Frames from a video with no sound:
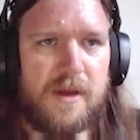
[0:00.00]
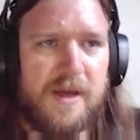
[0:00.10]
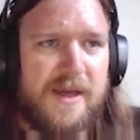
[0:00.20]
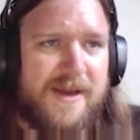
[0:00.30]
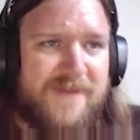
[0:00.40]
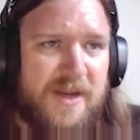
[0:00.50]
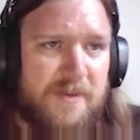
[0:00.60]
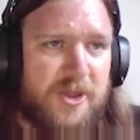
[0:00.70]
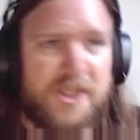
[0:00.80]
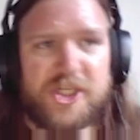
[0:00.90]
If
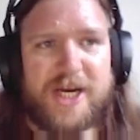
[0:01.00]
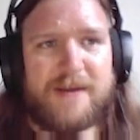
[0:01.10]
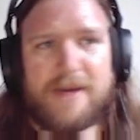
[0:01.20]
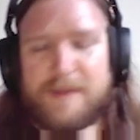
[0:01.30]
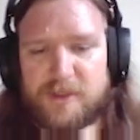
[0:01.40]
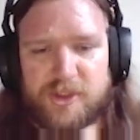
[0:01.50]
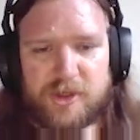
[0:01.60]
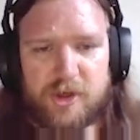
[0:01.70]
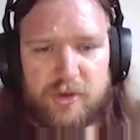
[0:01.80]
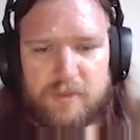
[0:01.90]
anybody in chat happens to
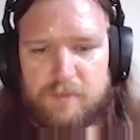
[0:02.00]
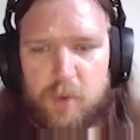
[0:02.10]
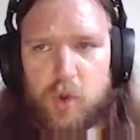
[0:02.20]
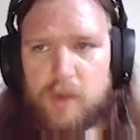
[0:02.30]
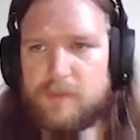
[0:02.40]
know more,